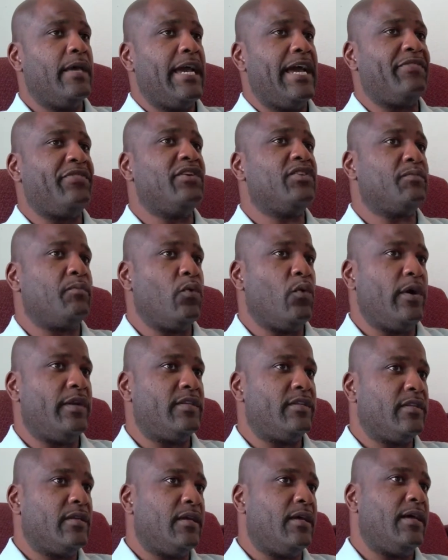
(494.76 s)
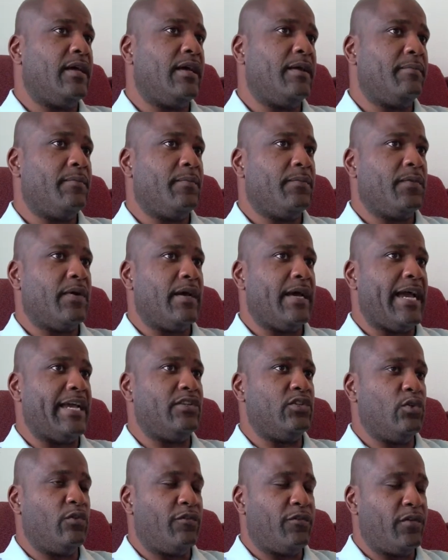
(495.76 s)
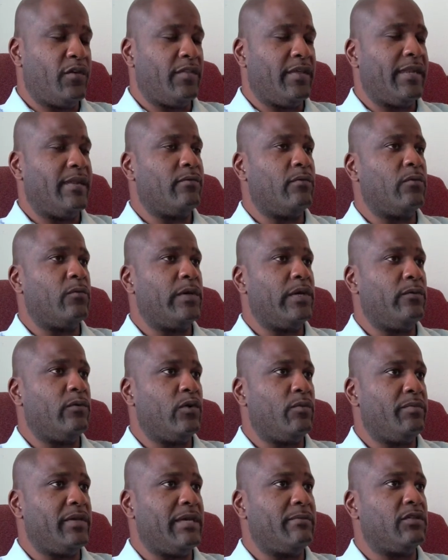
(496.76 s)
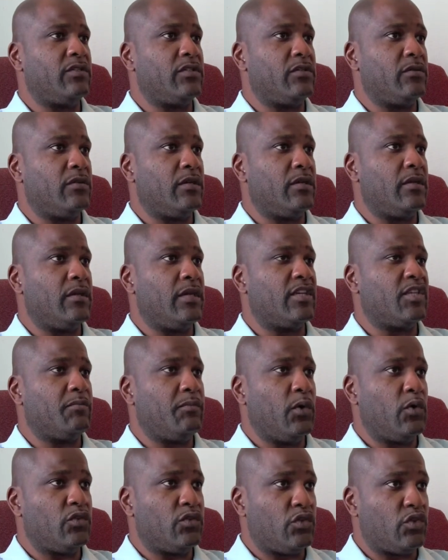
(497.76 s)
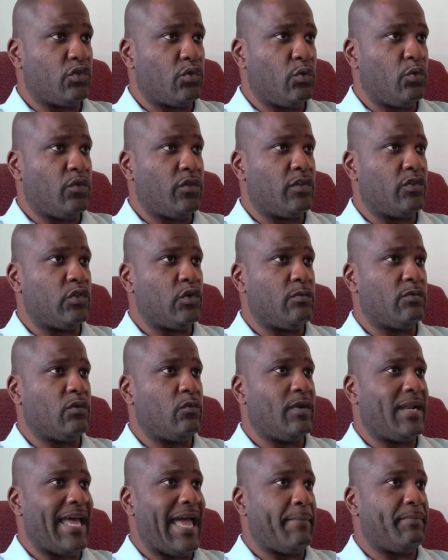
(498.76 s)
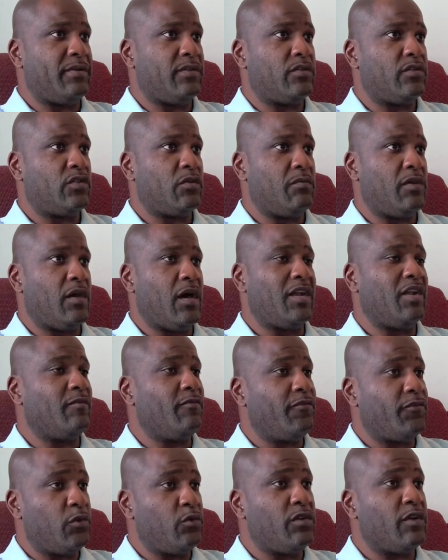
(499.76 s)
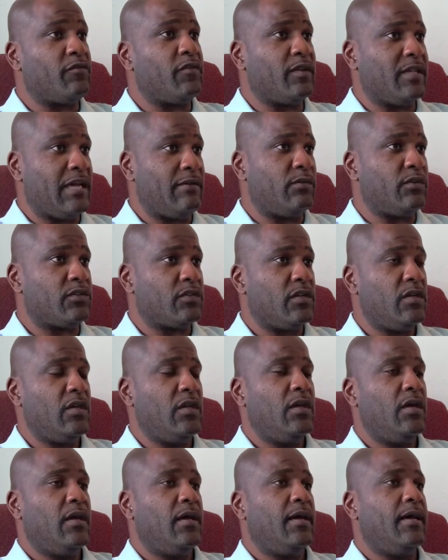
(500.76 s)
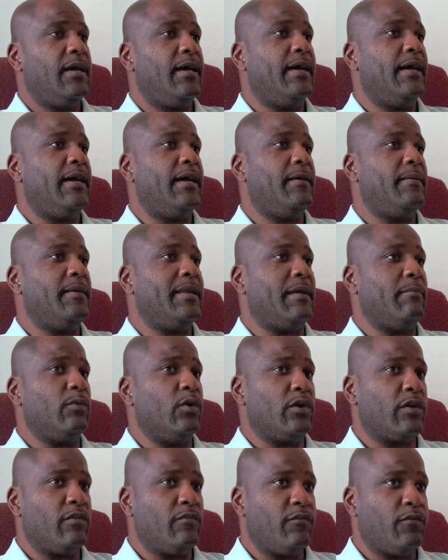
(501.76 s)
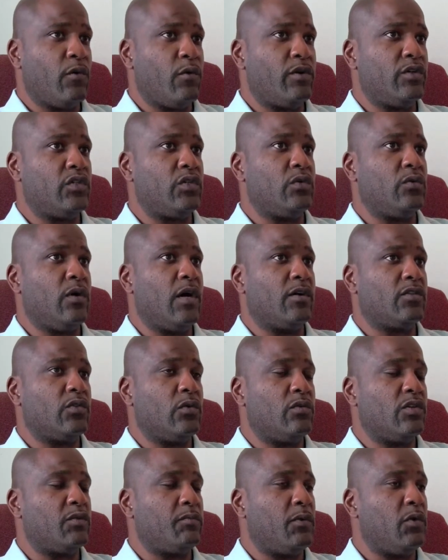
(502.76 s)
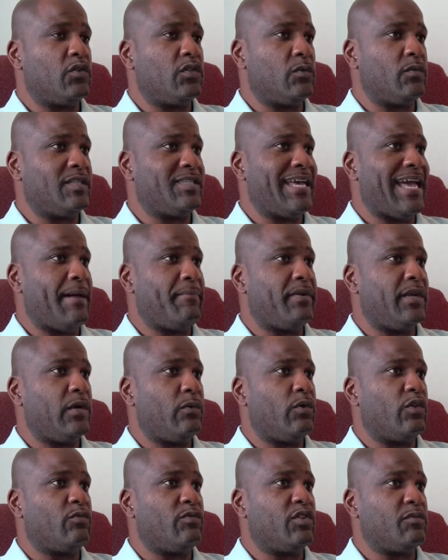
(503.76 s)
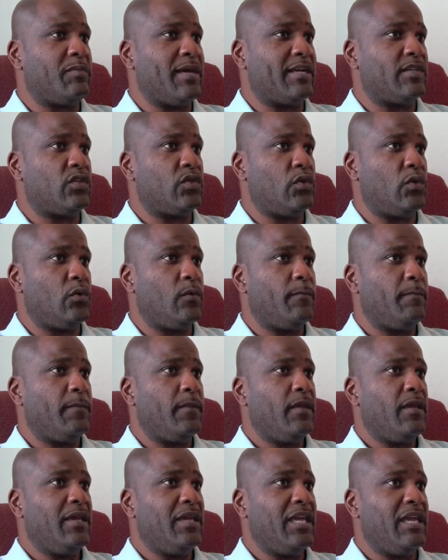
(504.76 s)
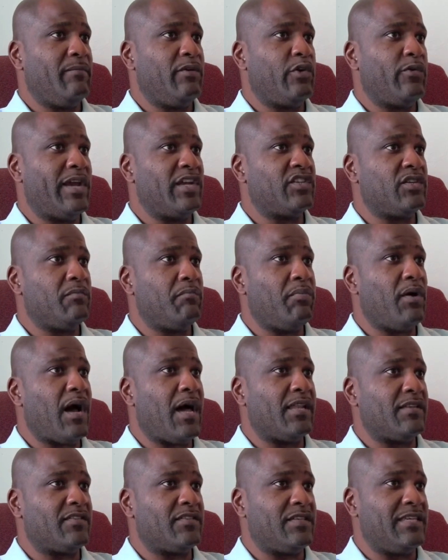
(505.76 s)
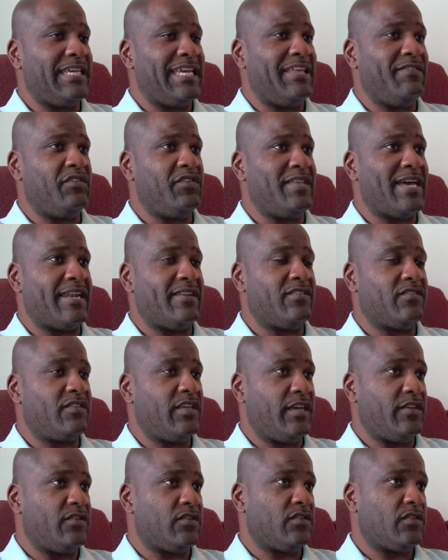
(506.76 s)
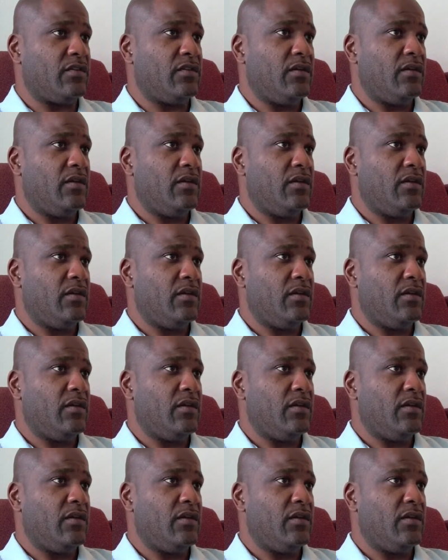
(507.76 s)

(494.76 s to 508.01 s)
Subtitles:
At this point, I do feel that we will be able to expose the truth in terms of what happened to me on a few different levels, and I'm looking forward to also exposing what's happening with respect to immigration policy in the United States.